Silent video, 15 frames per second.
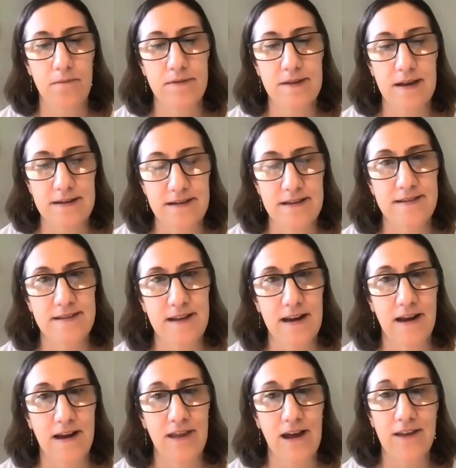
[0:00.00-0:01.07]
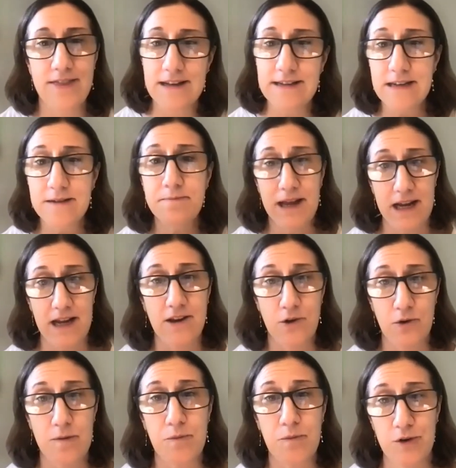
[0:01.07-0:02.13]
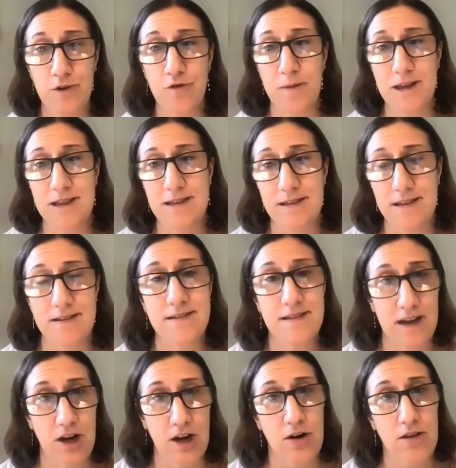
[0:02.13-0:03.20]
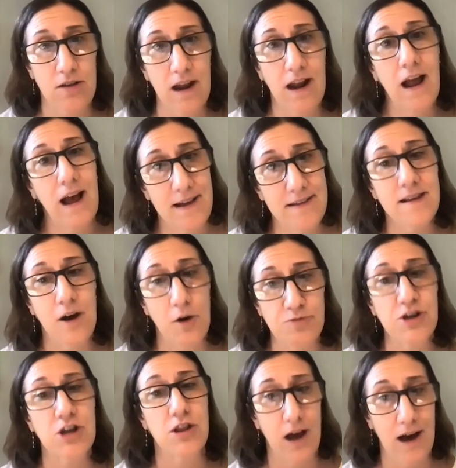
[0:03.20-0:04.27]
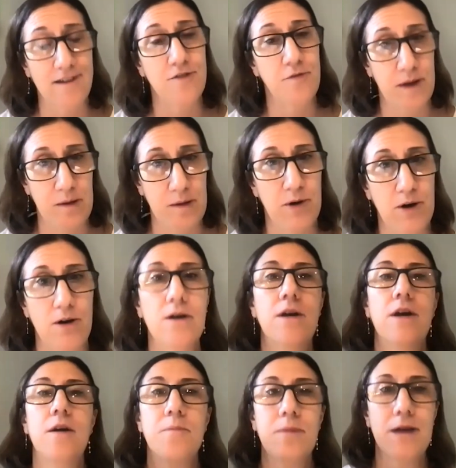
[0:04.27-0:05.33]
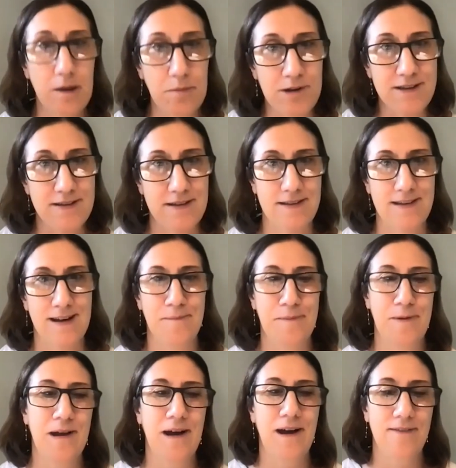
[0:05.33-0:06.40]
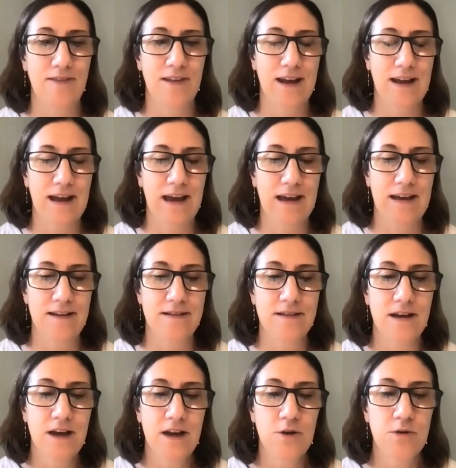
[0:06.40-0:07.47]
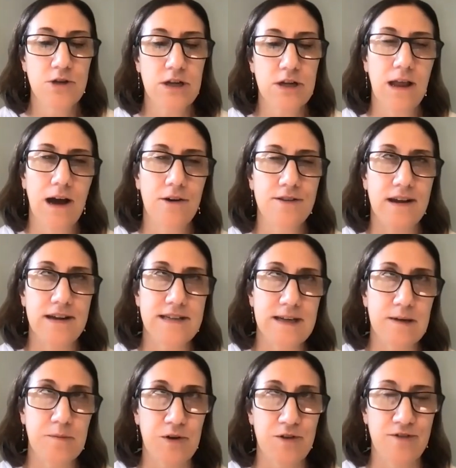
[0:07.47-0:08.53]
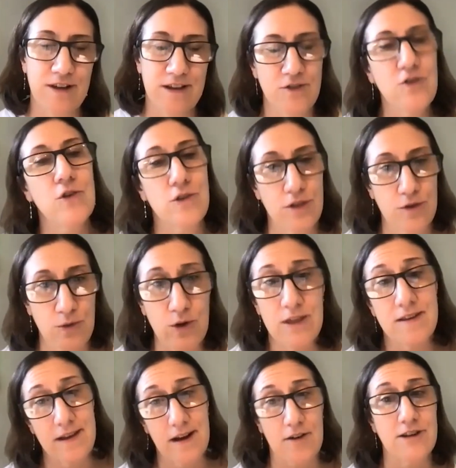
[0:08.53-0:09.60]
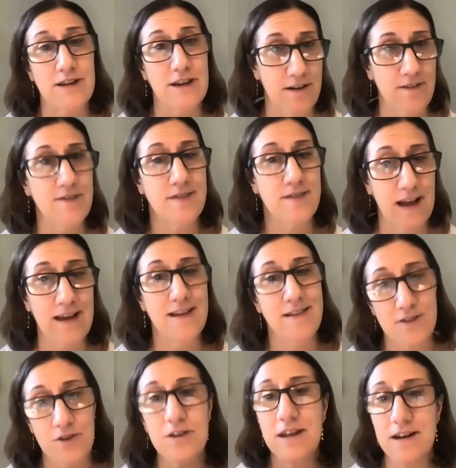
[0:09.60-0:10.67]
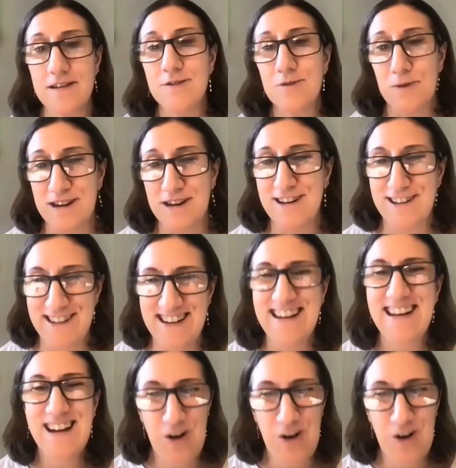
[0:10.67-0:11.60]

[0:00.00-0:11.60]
sent to the state on that, they did make a new improvement this year that has helped a lot of people be able to set up an online case, which allows ID proofing through the Secretary of State. So that is one good